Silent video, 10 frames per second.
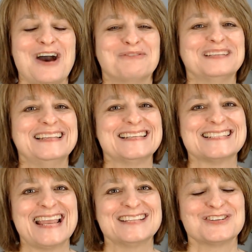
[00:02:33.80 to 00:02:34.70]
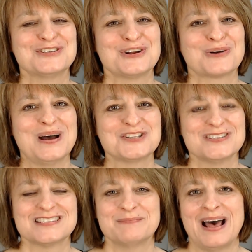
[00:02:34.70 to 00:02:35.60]
Hopefully this answered your
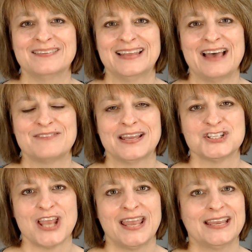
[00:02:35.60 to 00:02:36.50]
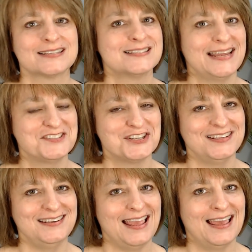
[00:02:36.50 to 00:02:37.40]
questions about the FHA
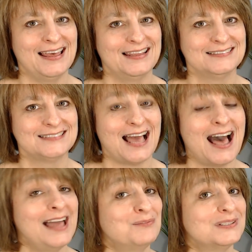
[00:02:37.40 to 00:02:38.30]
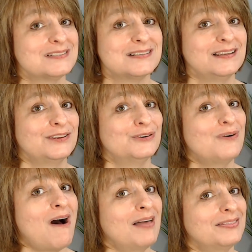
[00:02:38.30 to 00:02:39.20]
extension, and I will see you
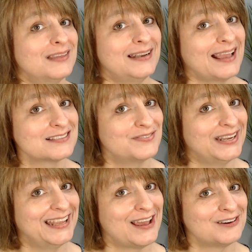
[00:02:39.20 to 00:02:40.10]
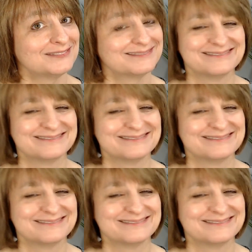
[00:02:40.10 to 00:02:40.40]
on the next video.